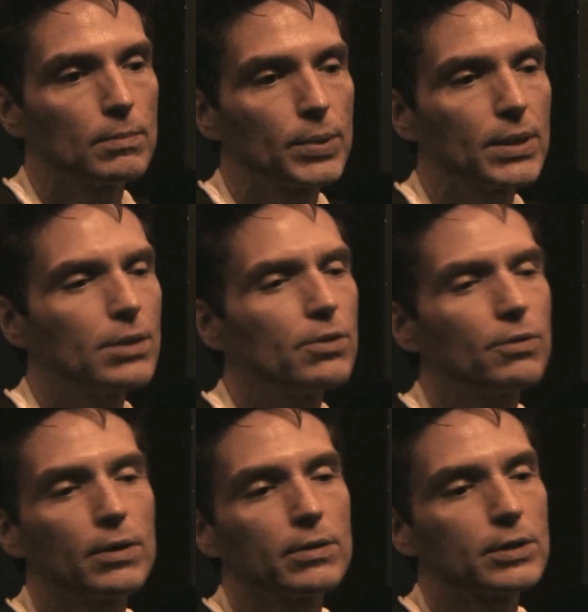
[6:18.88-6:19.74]
But then
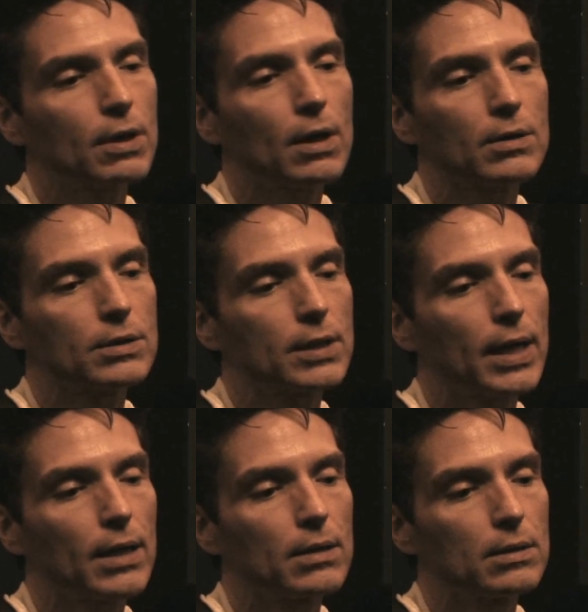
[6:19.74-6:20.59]
there are other songs
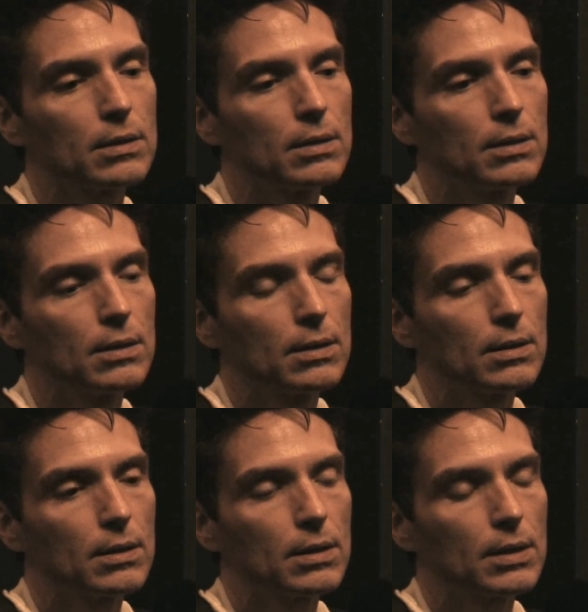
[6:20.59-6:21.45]
that
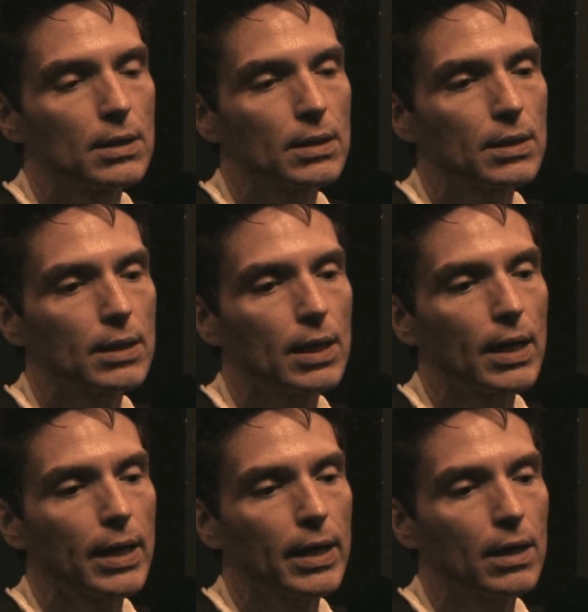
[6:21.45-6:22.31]

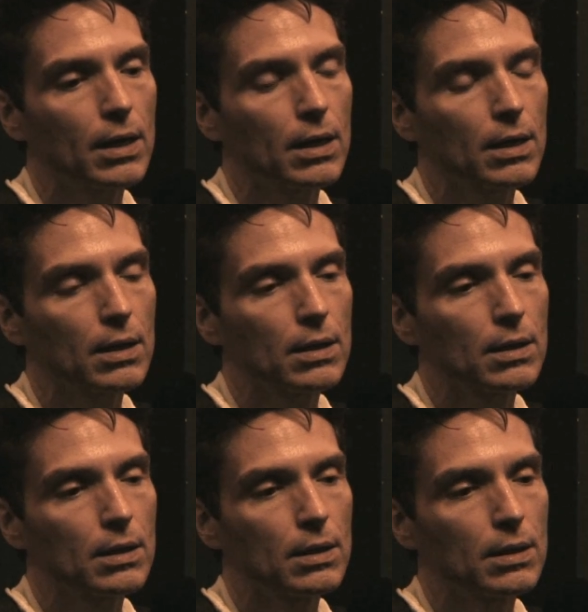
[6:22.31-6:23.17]
I
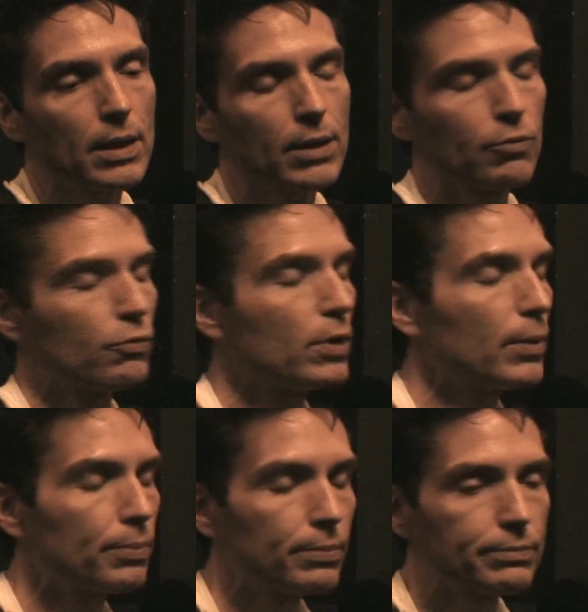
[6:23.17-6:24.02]
had grew
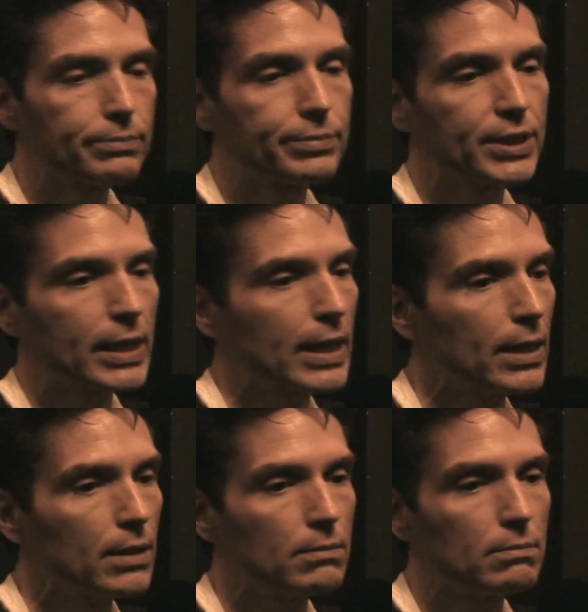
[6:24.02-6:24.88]
up
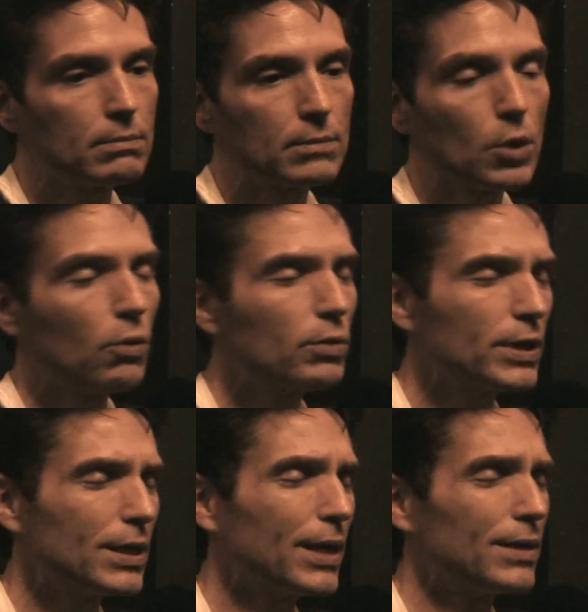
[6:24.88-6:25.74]
singing, and "Oh
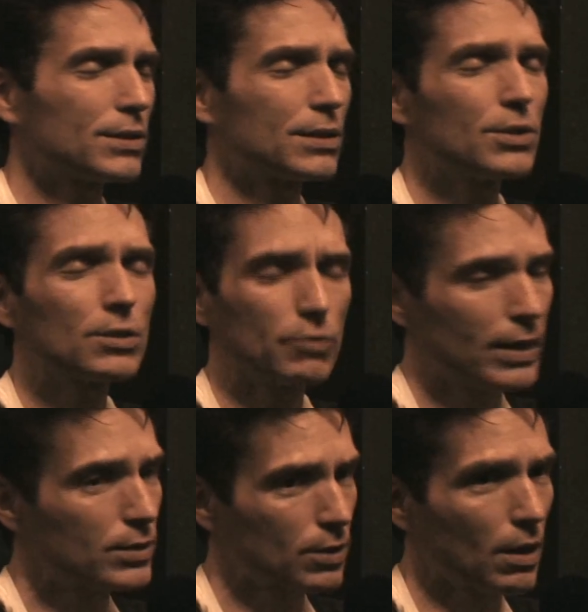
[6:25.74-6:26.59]
Holy Night" is such a
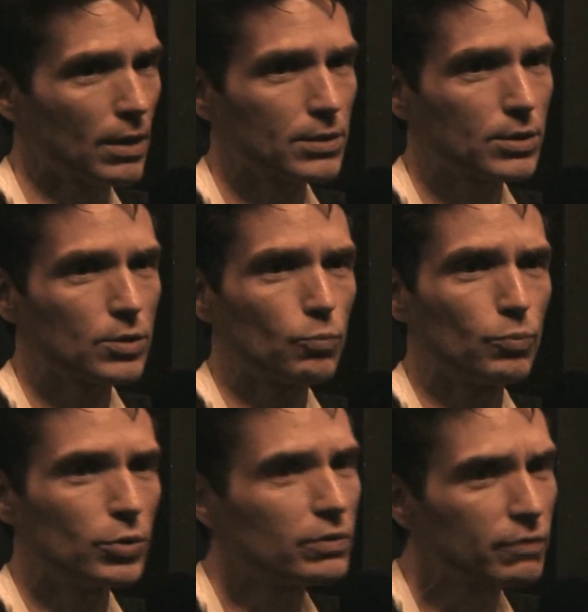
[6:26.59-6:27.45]
great song. It's such a
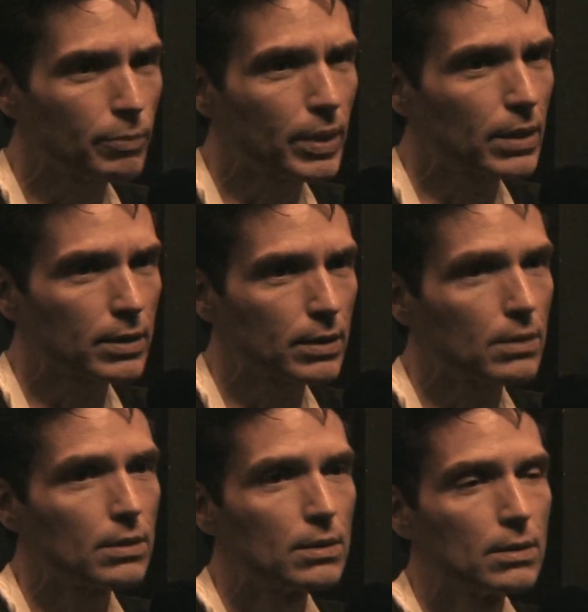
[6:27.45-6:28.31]
beautiful
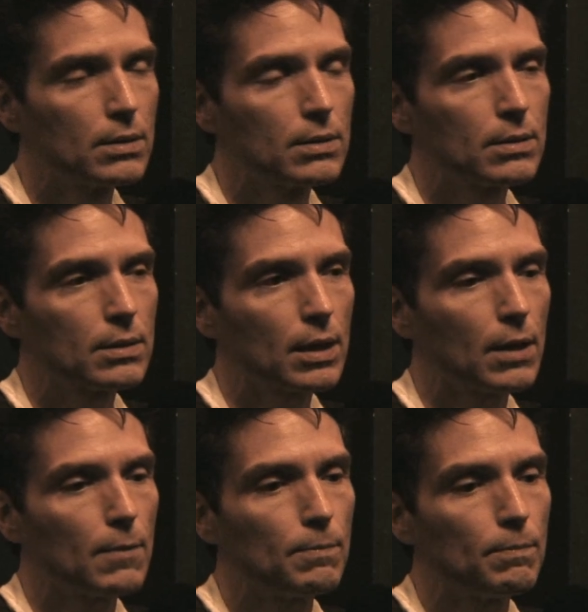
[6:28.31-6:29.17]
melody.
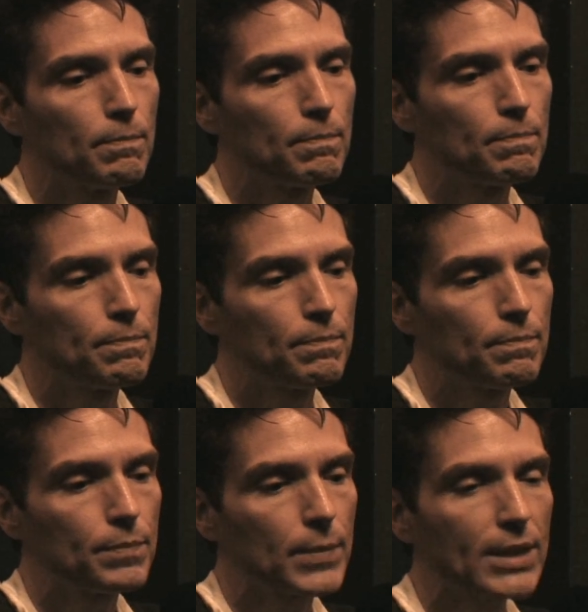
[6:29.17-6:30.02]

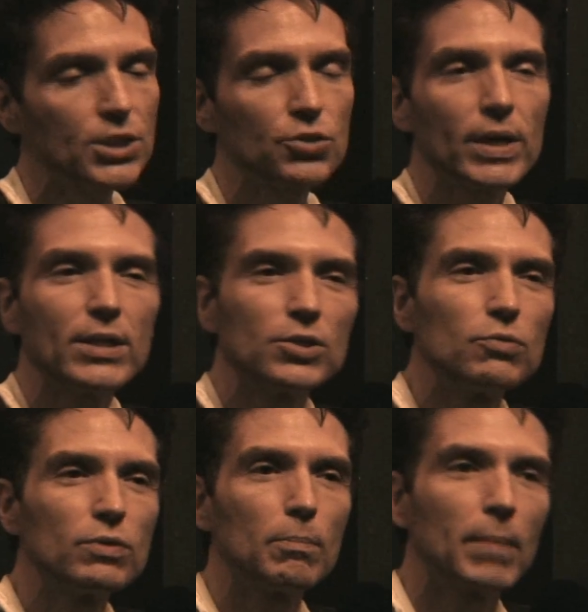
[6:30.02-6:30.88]
I just try to
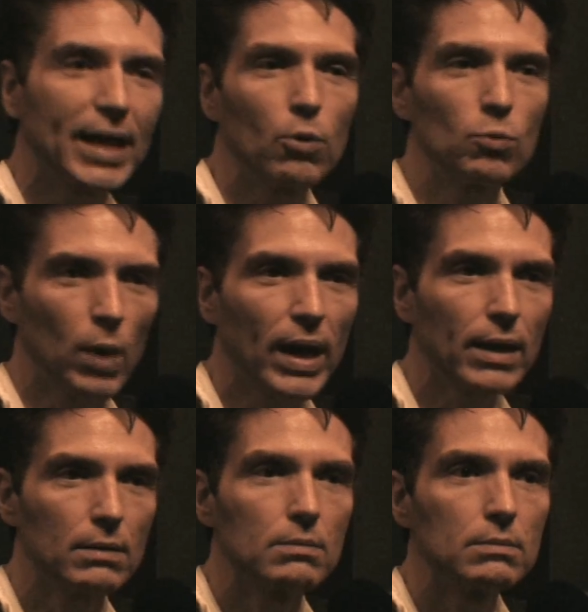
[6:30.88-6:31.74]
do them my own
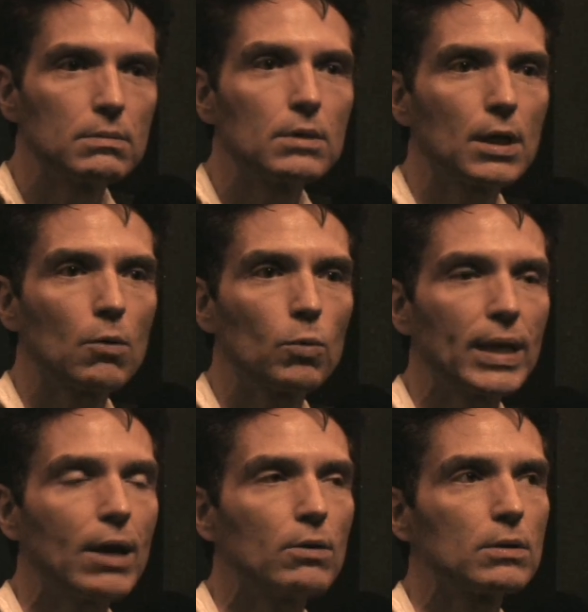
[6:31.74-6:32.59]
way,
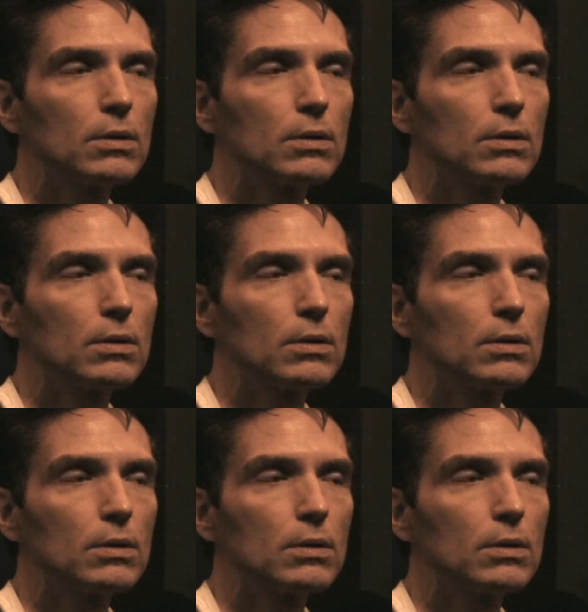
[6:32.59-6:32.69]
without